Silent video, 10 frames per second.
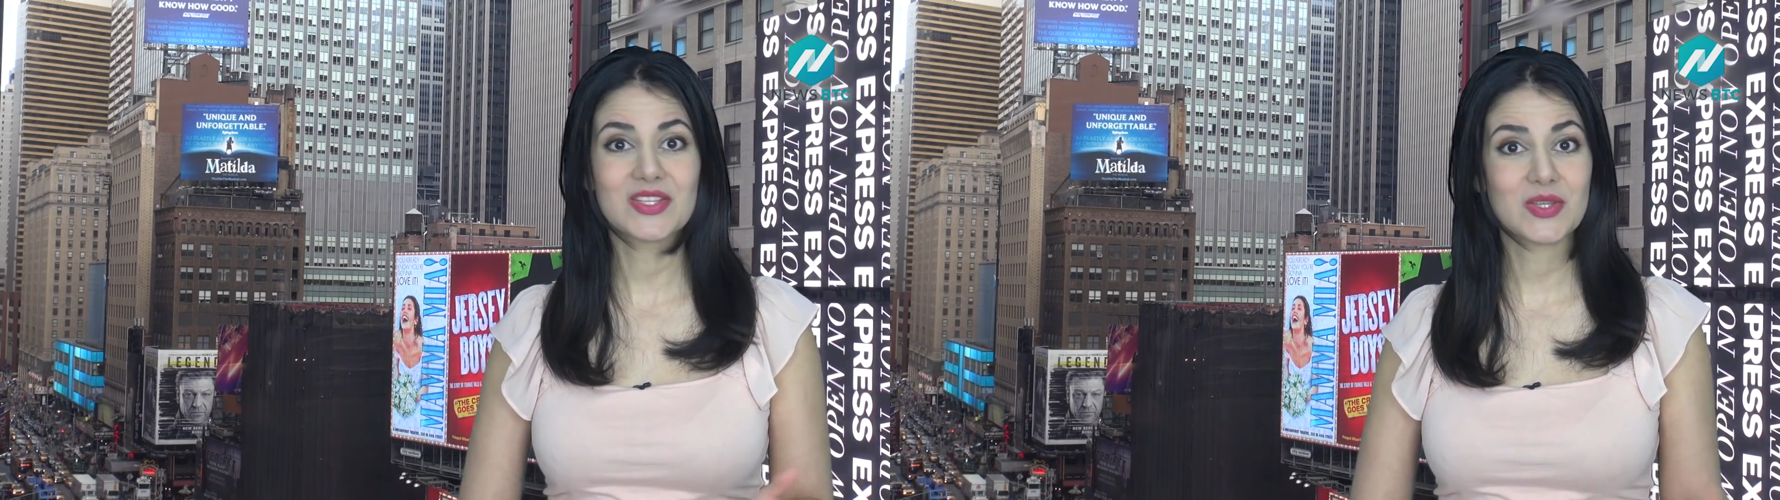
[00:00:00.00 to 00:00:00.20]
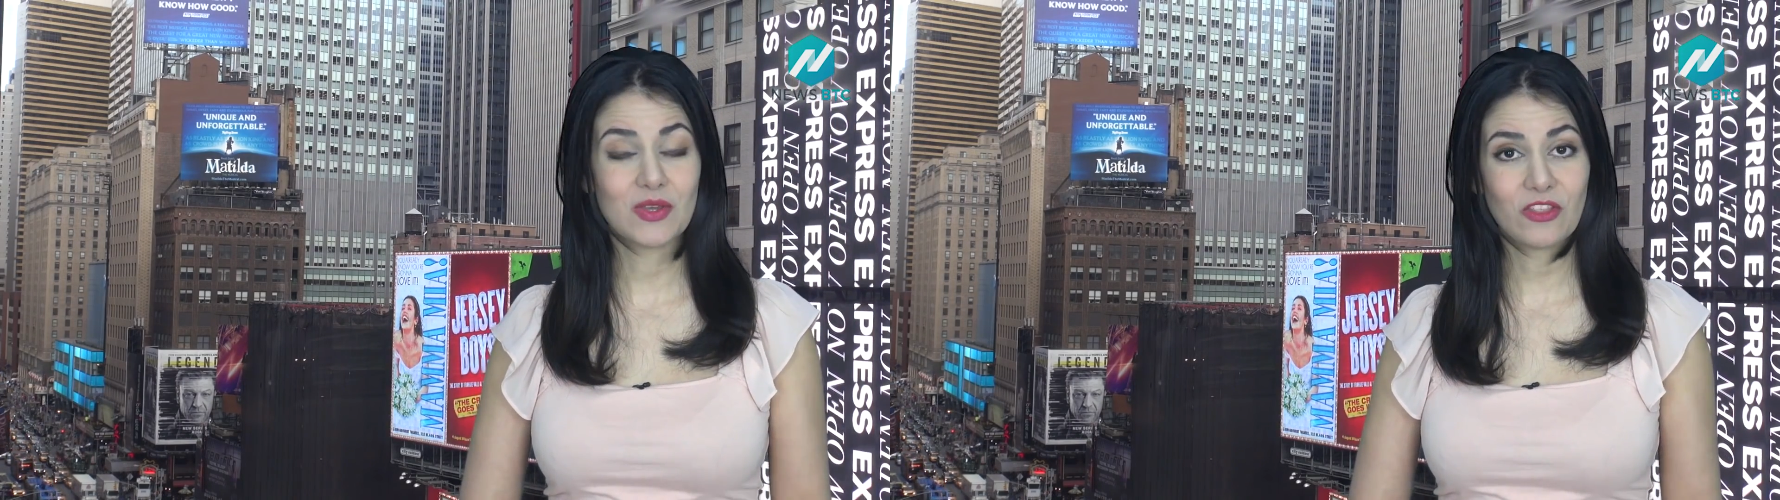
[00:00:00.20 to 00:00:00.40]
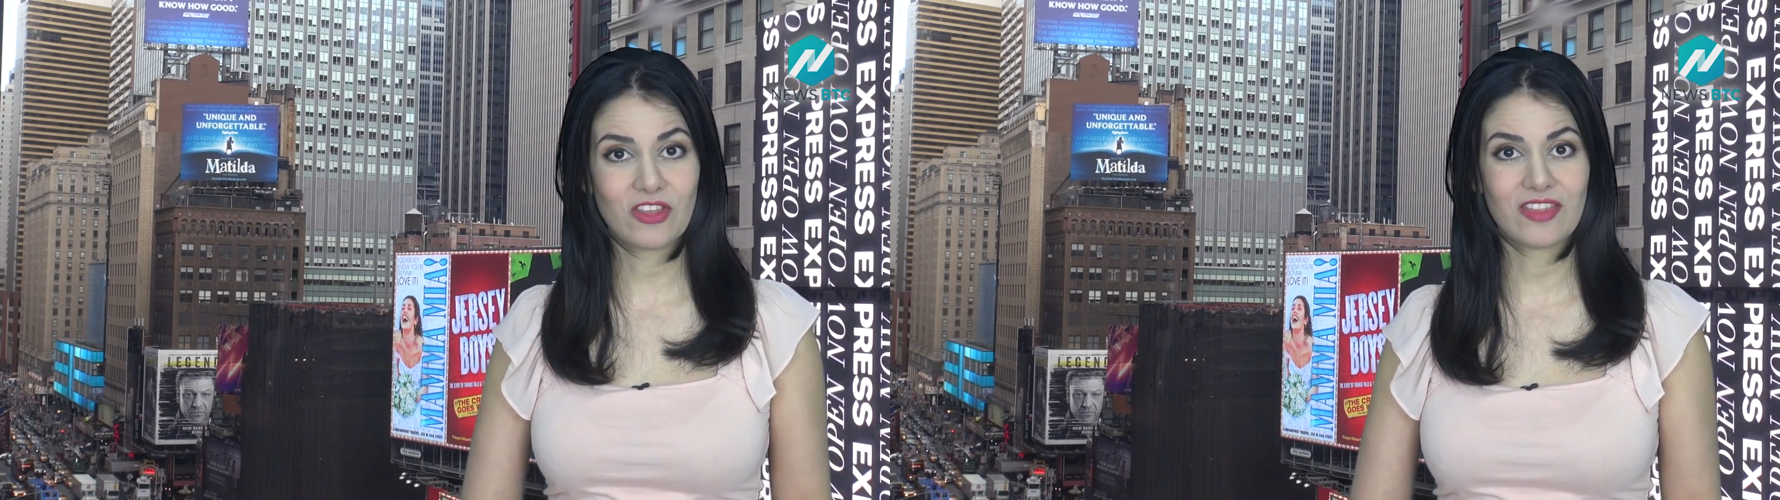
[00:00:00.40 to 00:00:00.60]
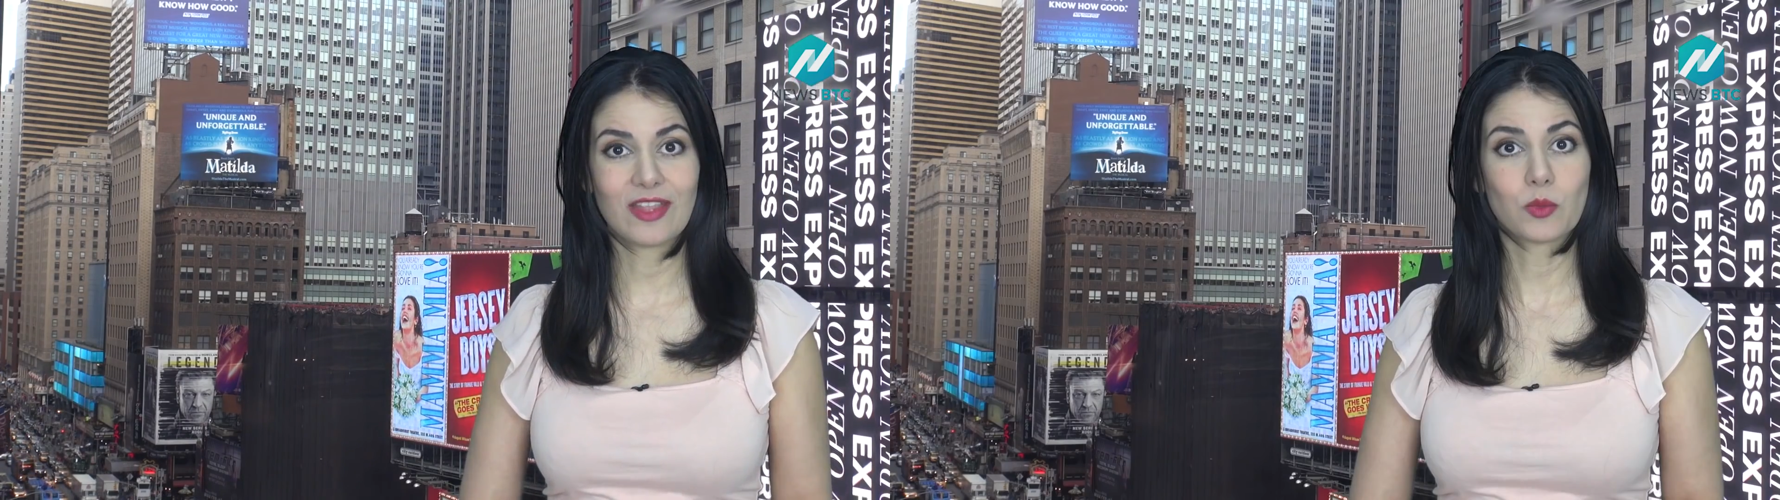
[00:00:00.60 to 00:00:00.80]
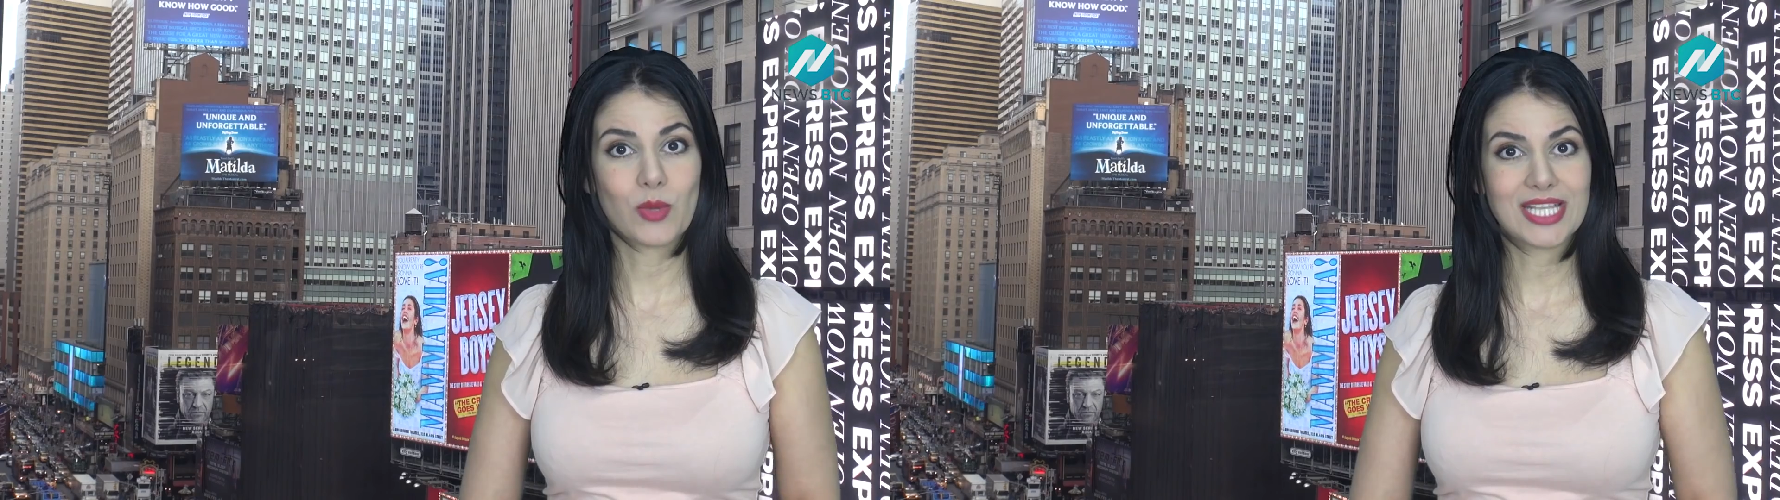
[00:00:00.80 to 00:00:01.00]
Do you
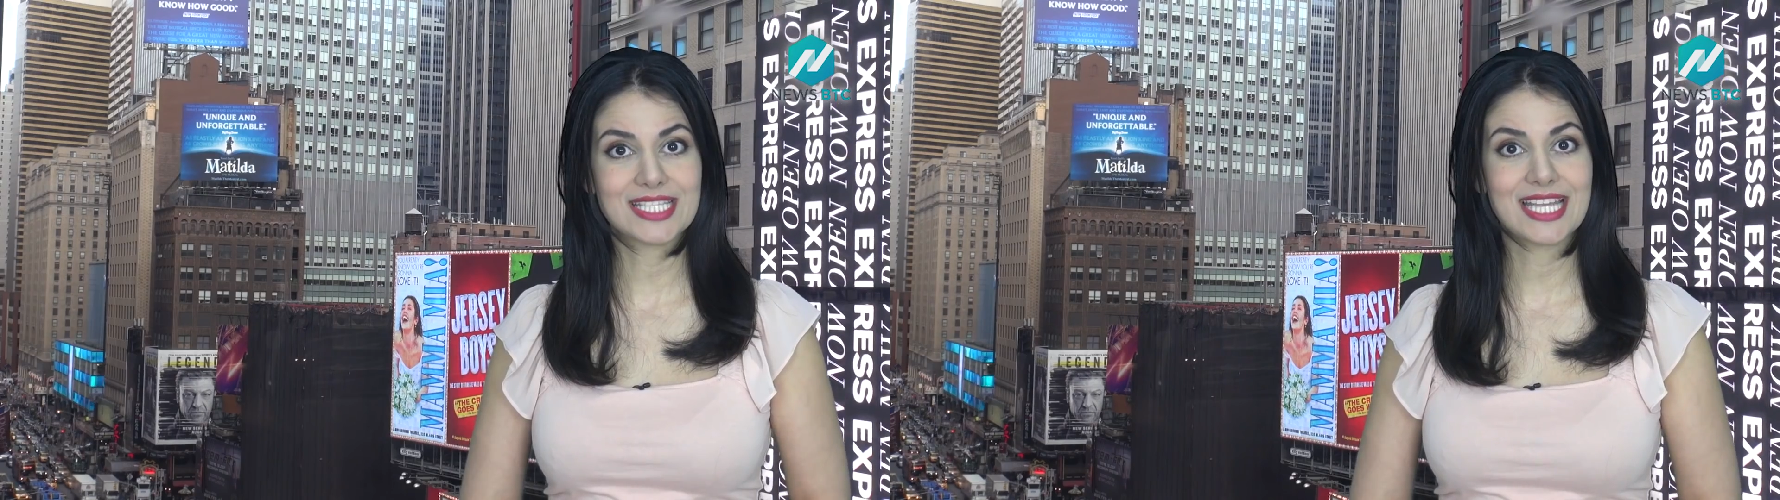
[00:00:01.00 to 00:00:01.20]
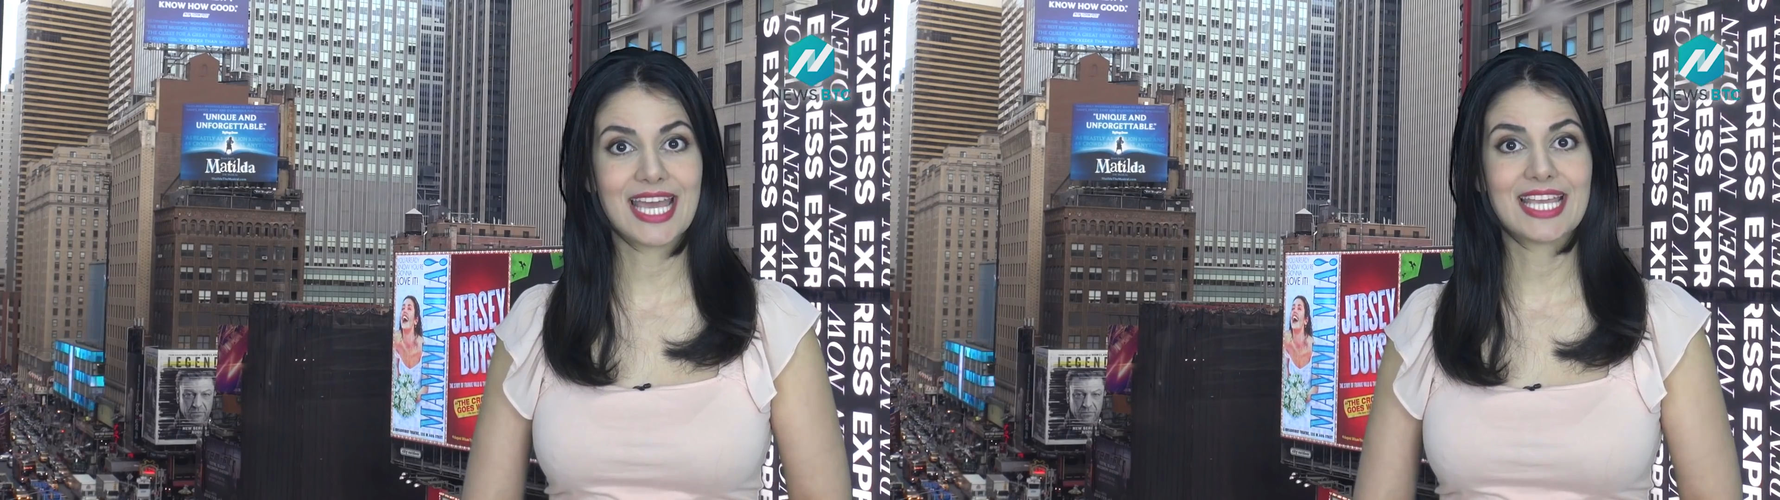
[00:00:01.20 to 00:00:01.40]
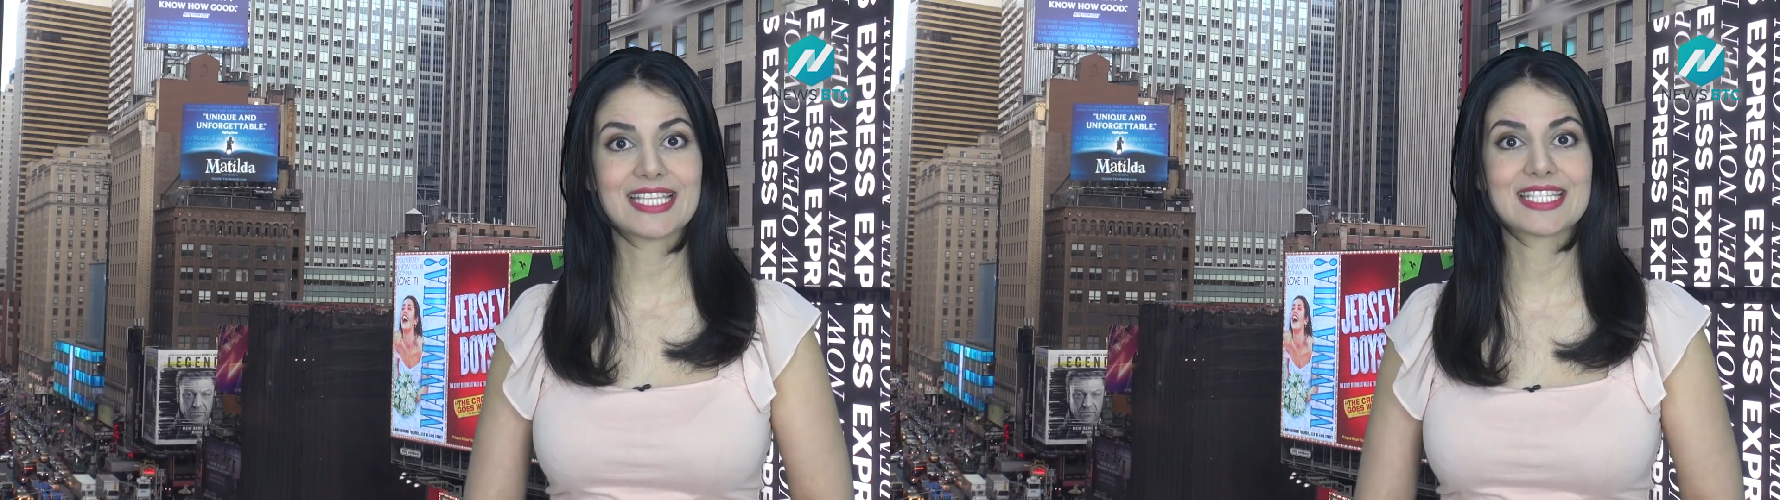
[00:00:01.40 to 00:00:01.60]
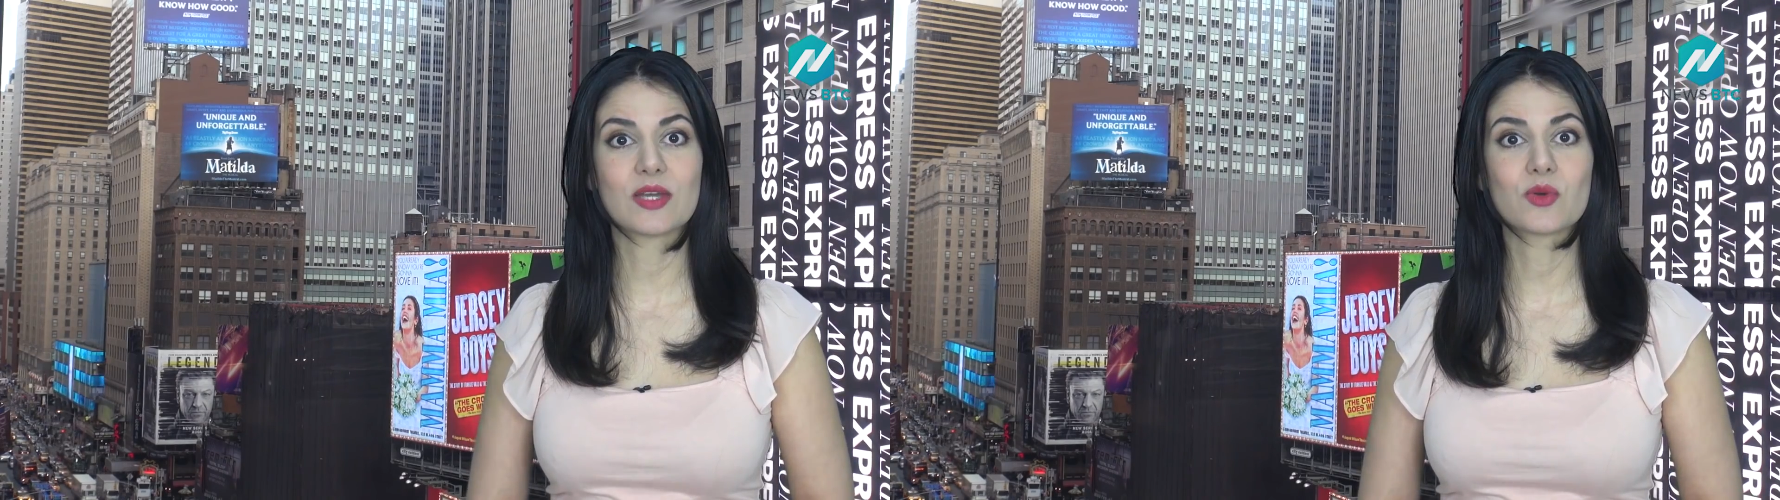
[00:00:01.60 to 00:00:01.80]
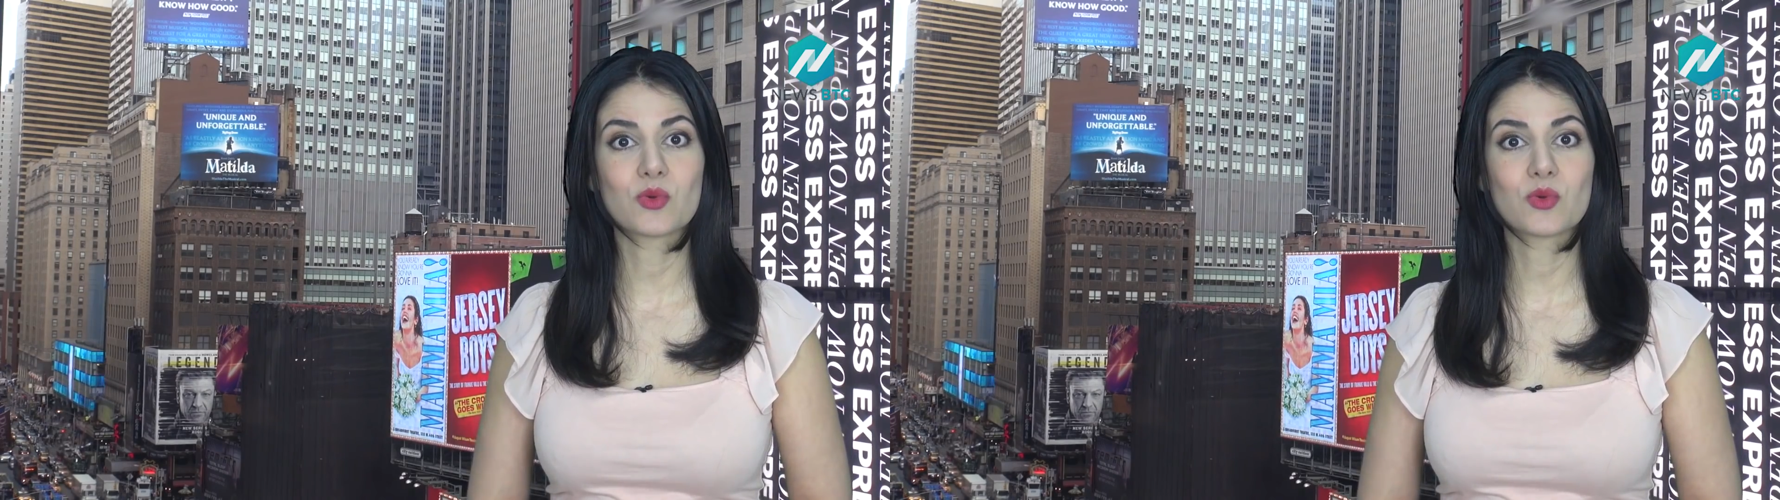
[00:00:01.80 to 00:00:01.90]
think that Wednesday's